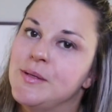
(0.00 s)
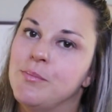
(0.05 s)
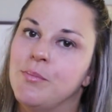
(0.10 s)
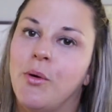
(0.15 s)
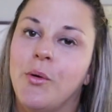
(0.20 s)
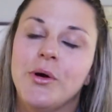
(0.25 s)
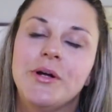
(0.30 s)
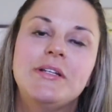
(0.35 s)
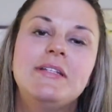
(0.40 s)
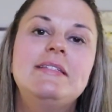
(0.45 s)

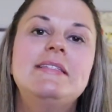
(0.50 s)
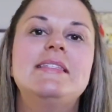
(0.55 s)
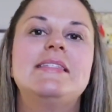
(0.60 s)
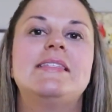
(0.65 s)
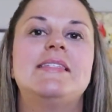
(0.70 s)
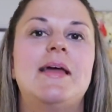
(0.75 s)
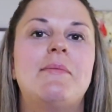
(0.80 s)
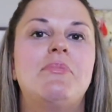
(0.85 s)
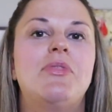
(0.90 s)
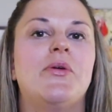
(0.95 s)
important,
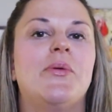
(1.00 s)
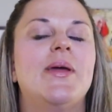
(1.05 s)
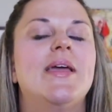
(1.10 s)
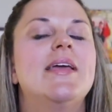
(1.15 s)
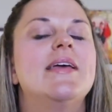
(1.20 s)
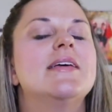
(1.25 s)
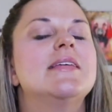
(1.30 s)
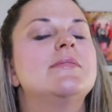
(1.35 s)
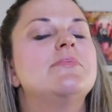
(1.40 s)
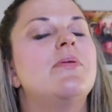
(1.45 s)
step
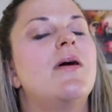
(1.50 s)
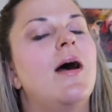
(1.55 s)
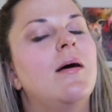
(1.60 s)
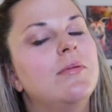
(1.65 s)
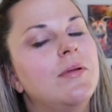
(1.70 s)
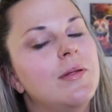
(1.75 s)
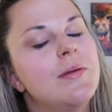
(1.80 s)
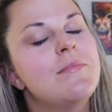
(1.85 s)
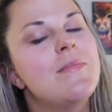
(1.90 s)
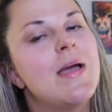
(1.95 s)
3 is
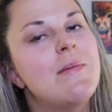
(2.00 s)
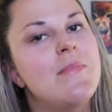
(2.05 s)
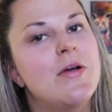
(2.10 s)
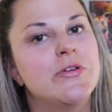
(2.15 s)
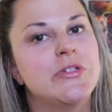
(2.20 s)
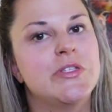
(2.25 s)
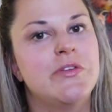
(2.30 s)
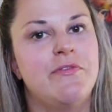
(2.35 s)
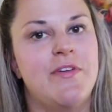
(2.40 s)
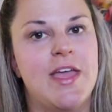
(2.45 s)
probably my
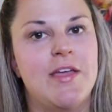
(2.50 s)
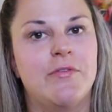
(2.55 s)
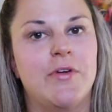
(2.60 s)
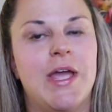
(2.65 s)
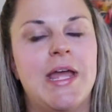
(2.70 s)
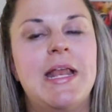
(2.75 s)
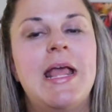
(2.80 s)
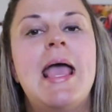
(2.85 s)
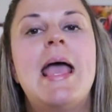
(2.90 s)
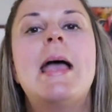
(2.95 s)
most
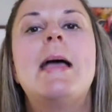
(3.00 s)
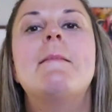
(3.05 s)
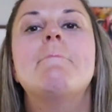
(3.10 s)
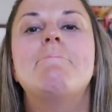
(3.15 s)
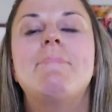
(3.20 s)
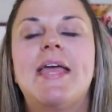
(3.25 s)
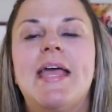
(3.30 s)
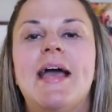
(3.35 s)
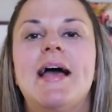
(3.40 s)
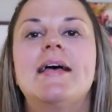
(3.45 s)
favorite
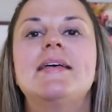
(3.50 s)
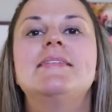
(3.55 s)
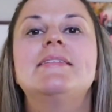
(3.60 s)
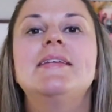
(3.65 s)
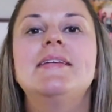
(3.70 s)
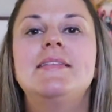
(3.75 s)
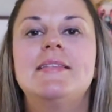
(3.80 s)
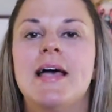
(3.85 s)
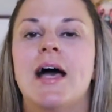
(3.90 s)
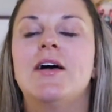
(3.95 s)
because
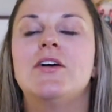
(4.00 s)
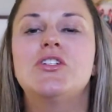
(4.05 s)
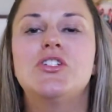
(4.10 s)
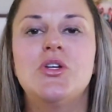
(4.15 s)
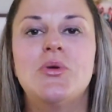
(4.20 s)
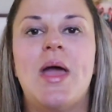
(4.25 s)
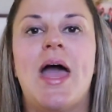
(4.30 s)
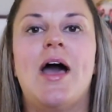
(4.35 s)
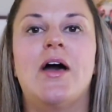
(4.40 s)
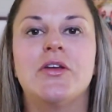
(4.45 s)
it tells
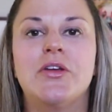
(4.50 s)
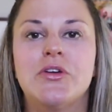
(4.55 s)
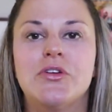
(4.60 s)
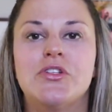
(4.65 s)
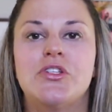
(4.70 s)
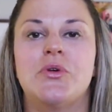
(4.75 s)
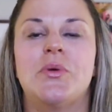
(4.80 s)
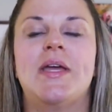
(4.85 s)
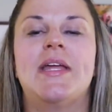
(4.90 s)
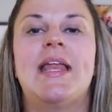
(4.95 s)
you how you're
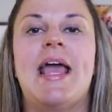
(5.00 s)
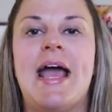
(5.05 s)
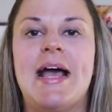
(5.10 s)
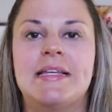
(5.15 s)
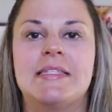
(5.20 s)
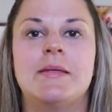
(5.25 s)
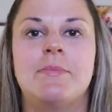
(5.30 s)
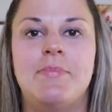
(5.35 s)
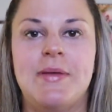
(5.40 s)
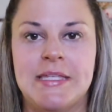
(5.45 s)
doing
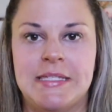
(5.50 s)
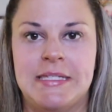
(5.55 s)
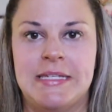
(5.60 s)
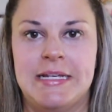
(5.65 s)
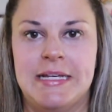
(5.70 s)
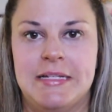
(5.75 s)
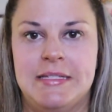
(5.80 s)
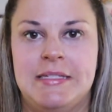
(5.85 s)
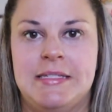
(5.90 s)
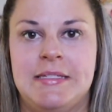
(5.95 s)
as a
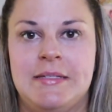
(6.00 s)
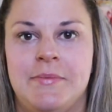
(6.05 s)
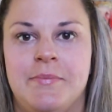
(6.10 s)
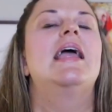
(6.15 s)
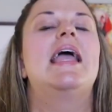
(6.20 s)
business.